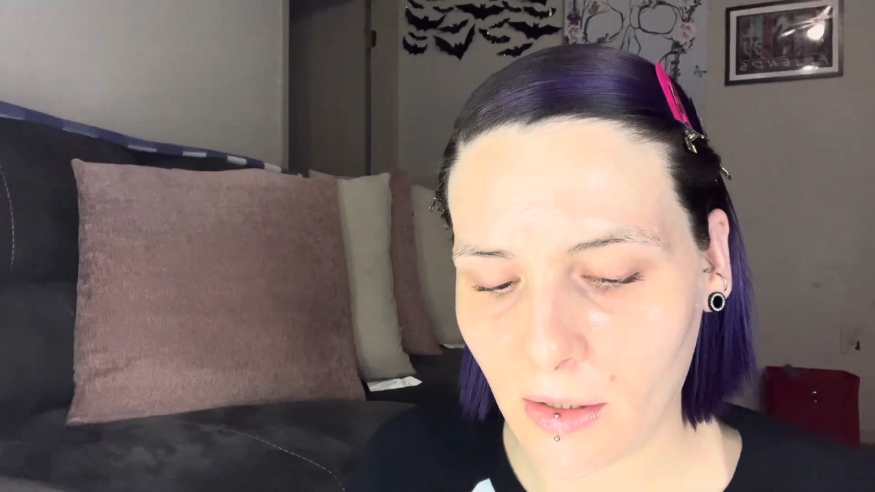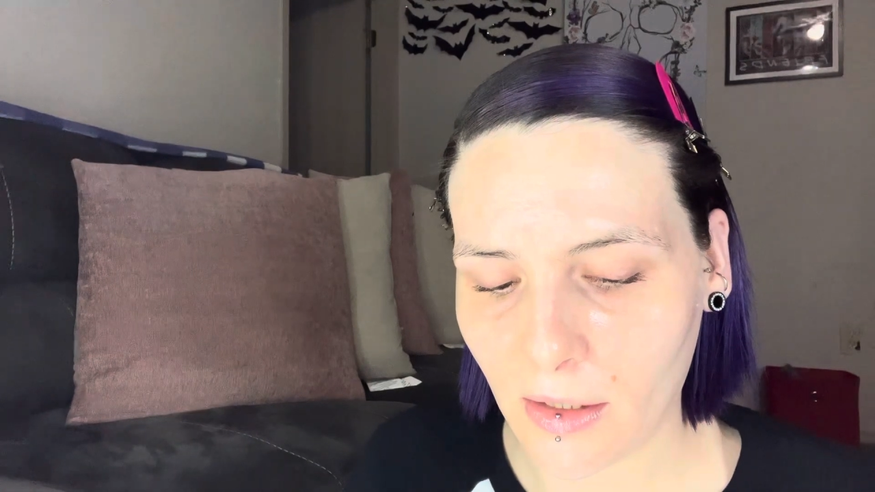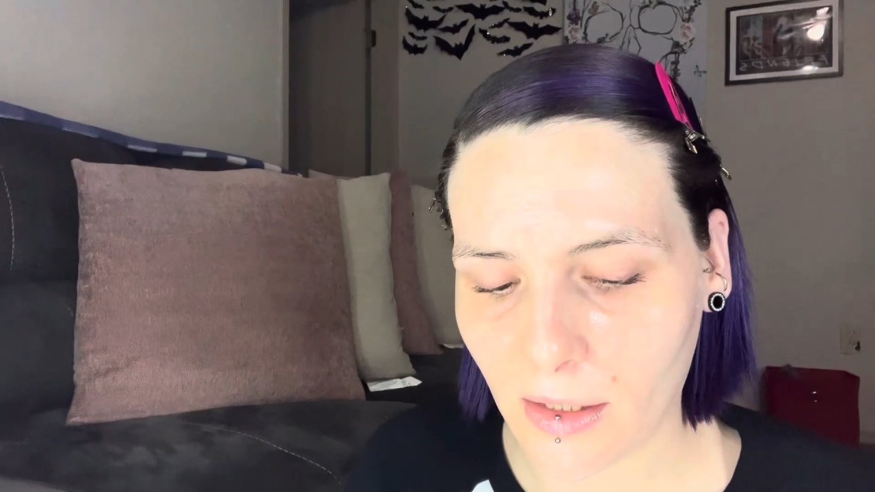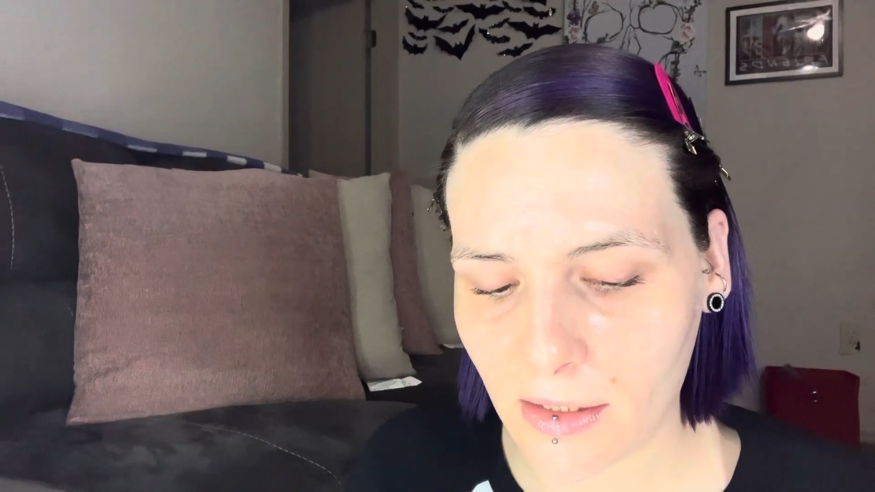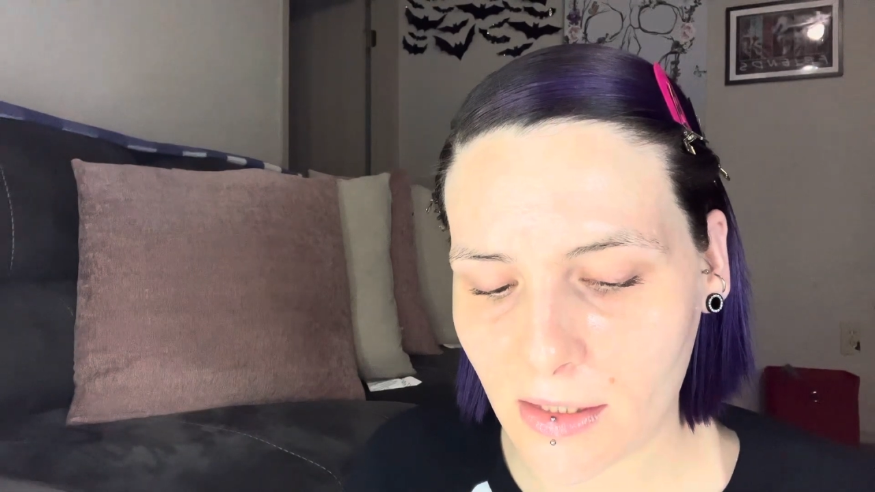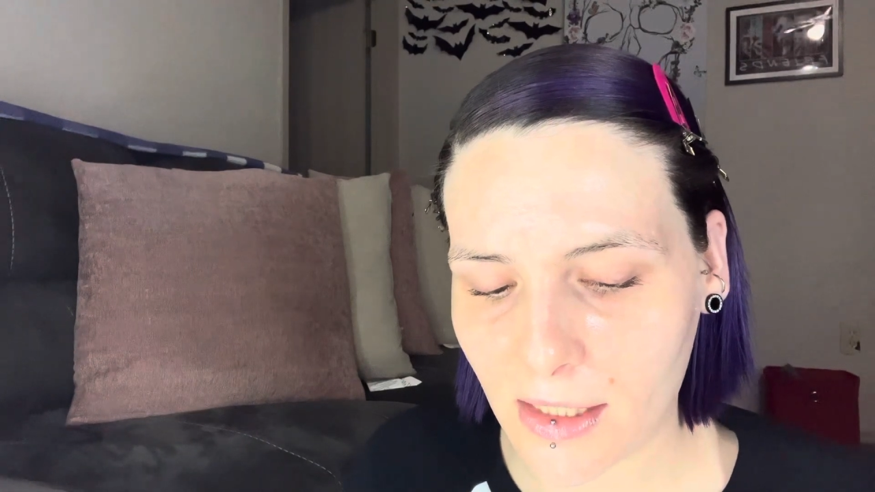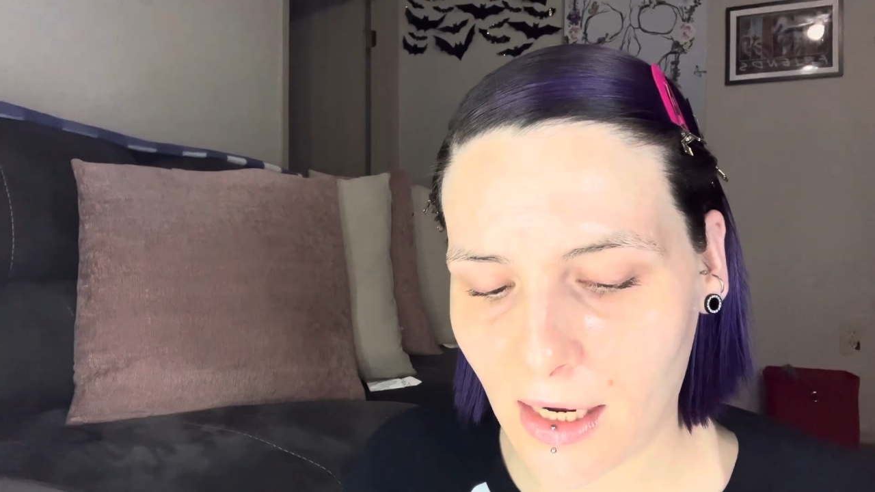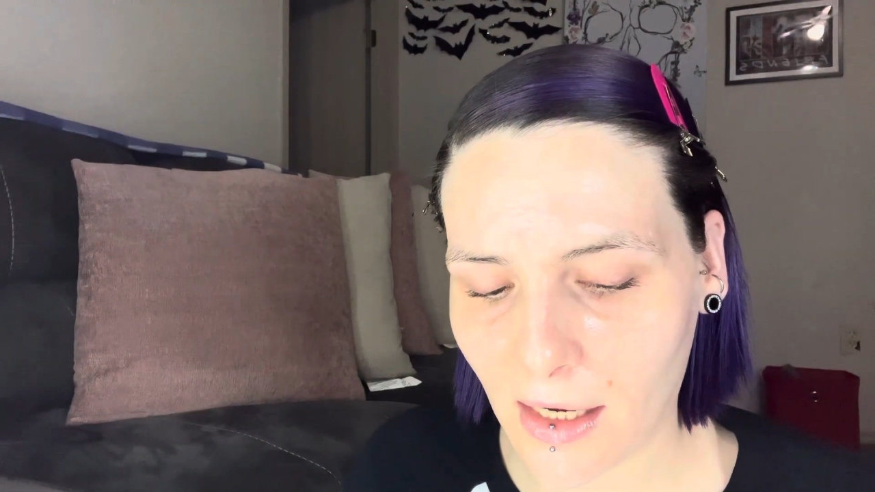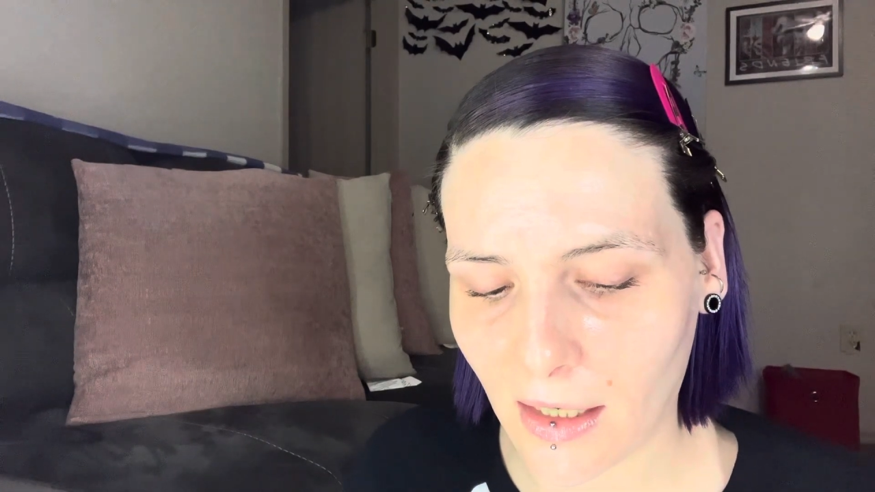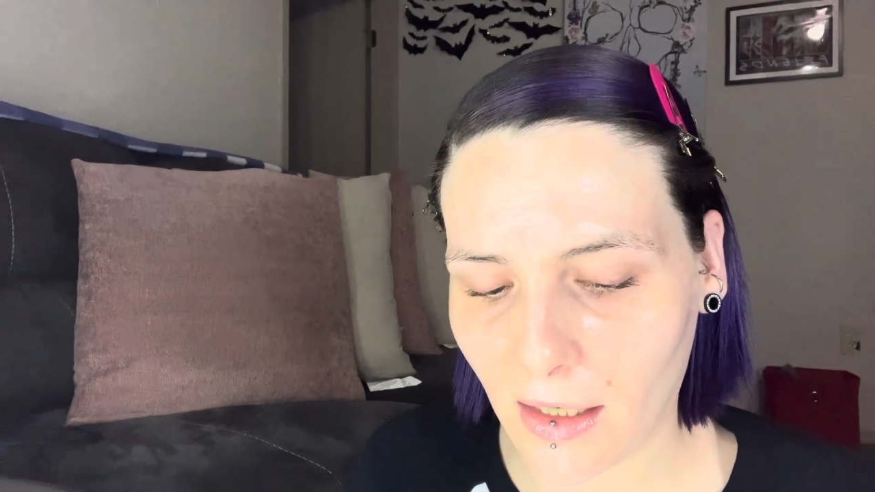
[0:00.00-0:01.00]
gets
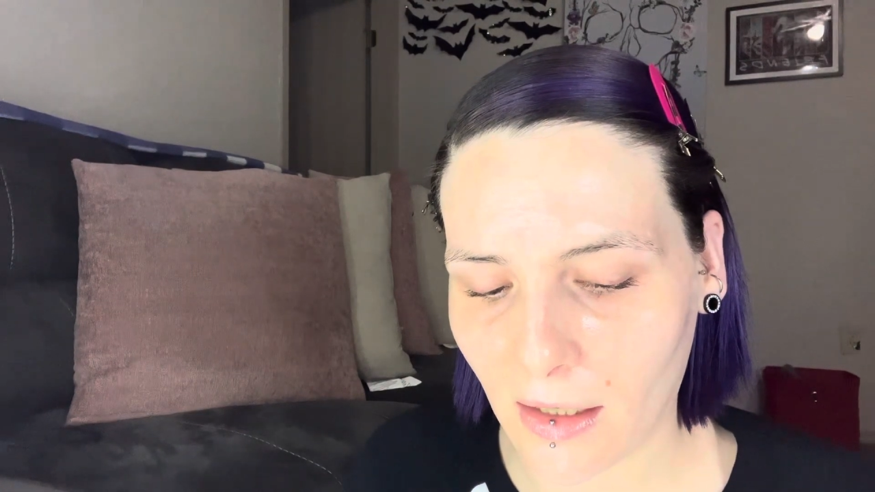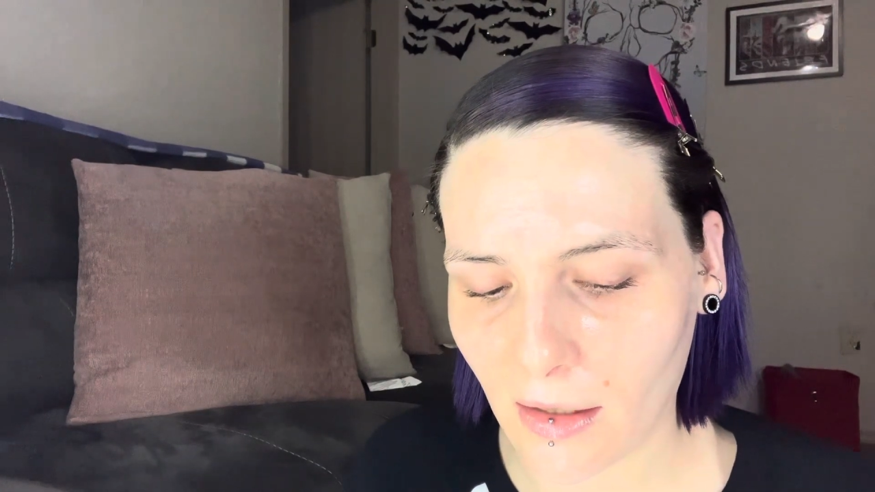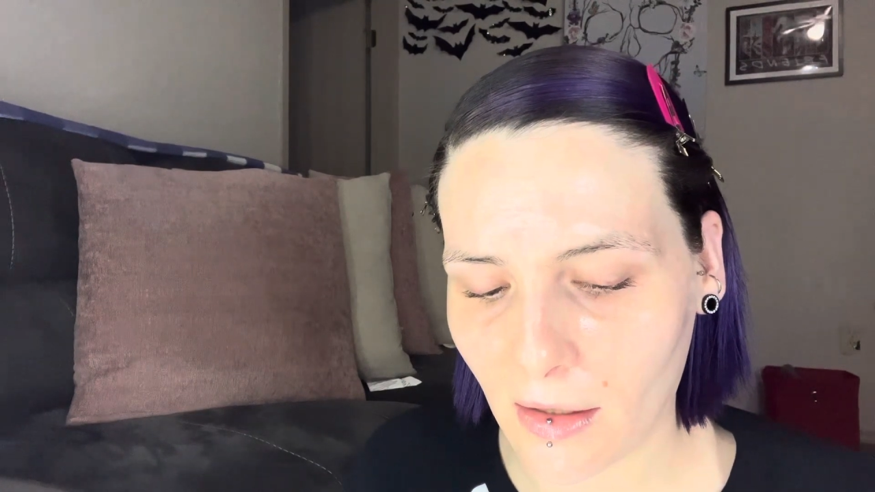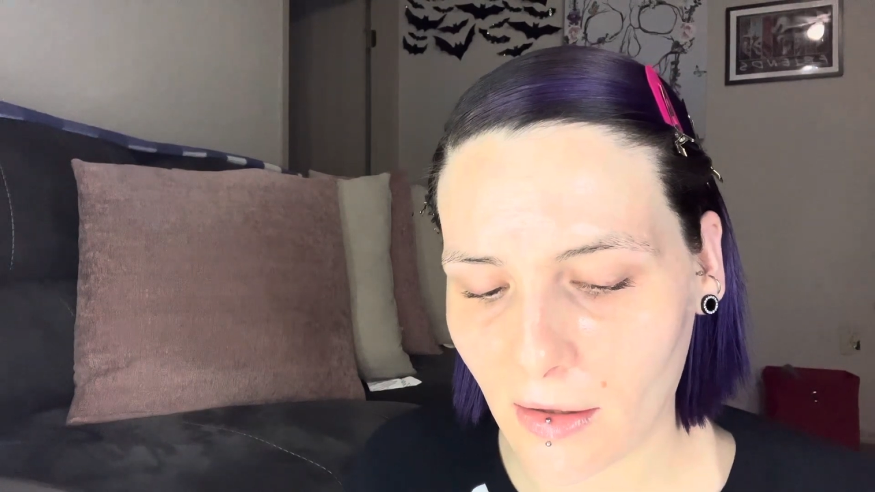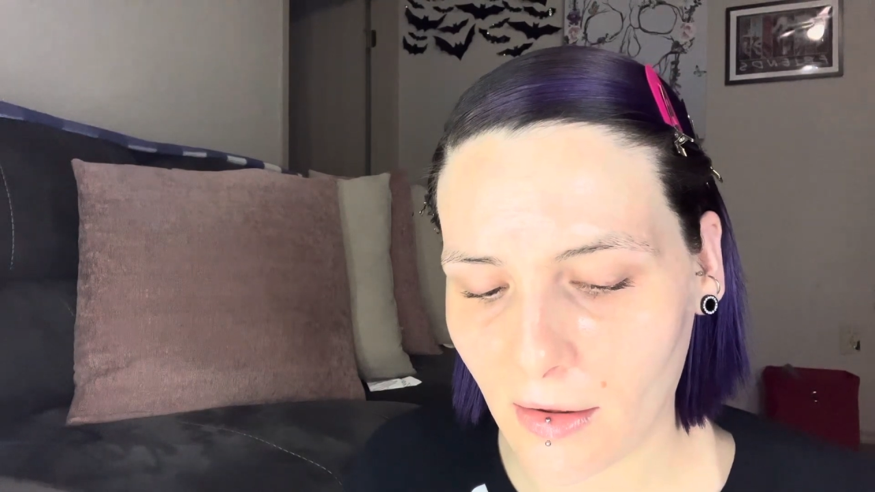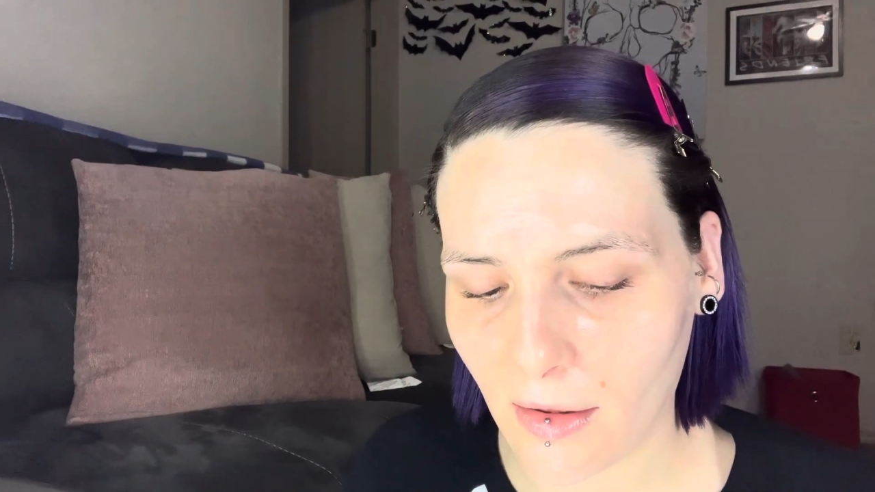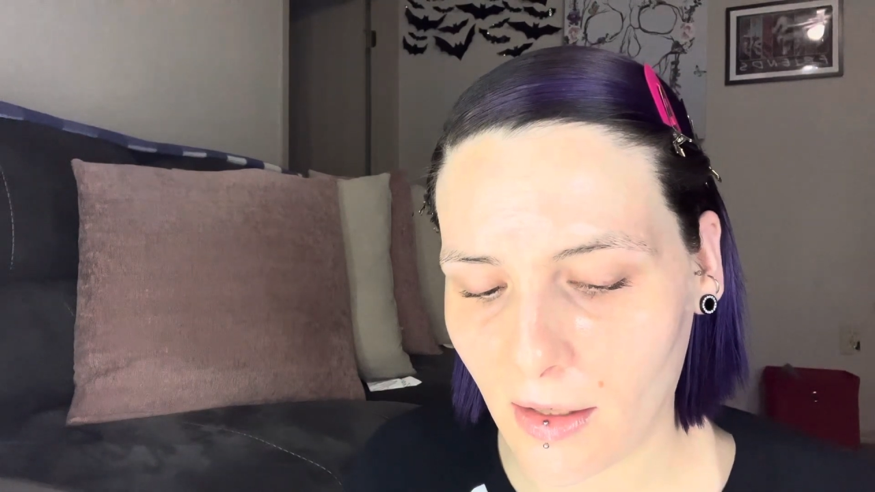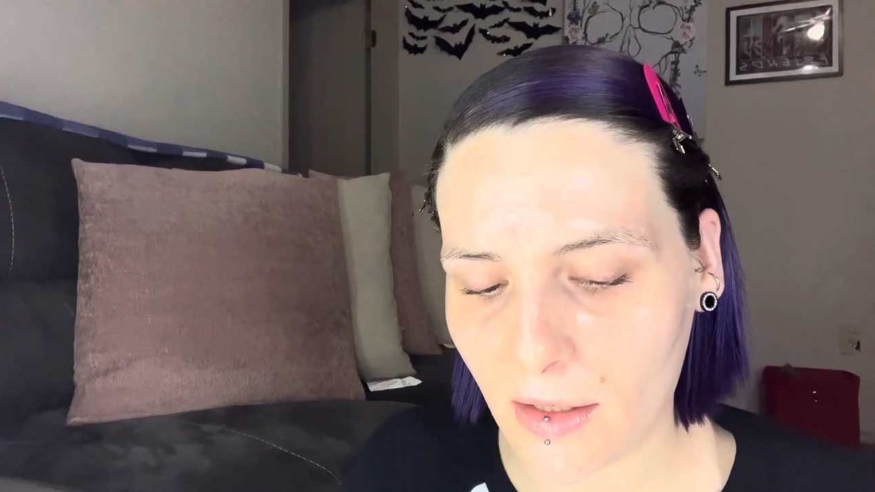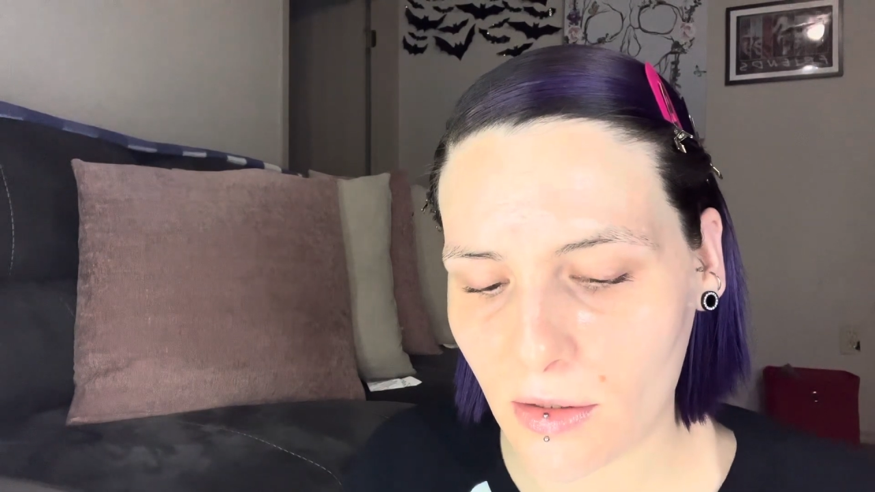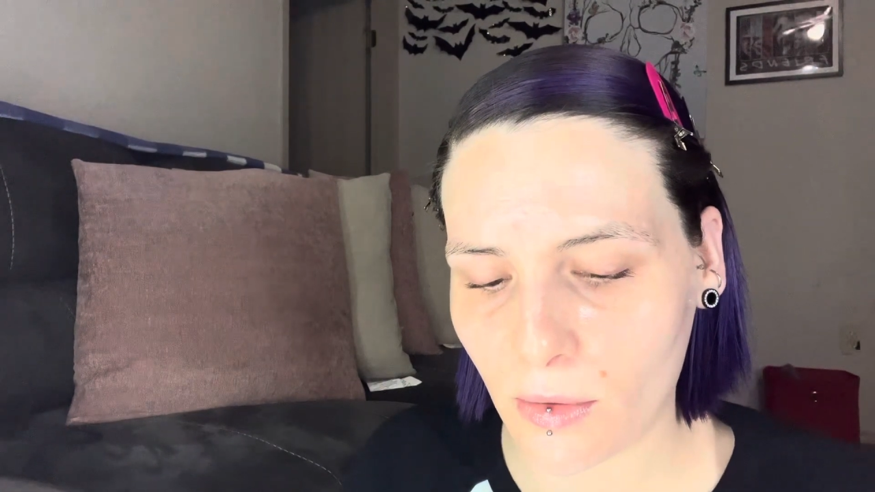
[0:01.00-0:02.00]
tacky,
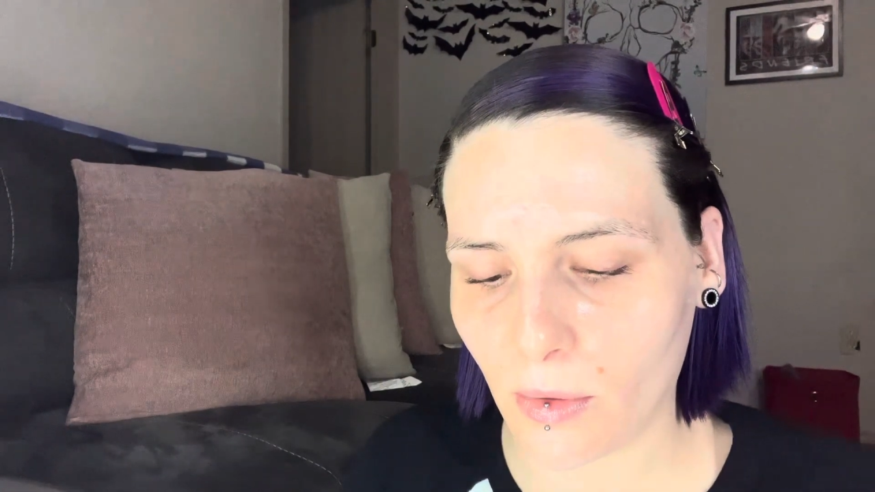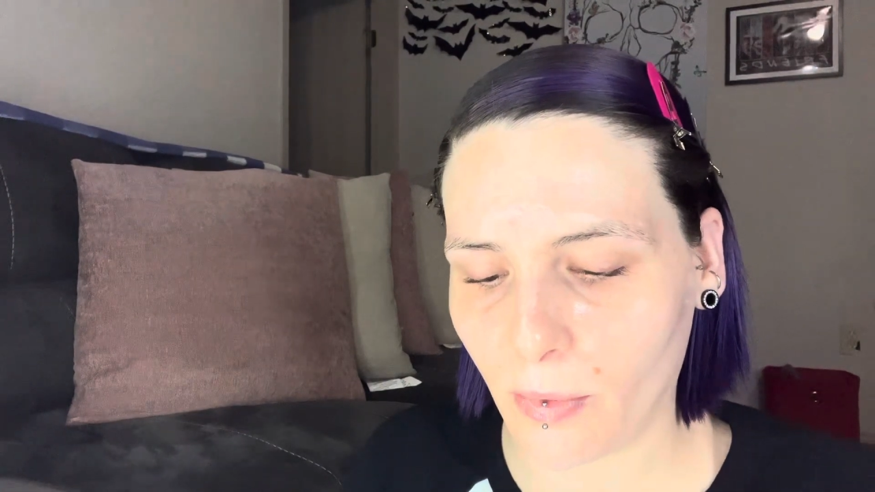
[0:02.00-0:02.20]
these will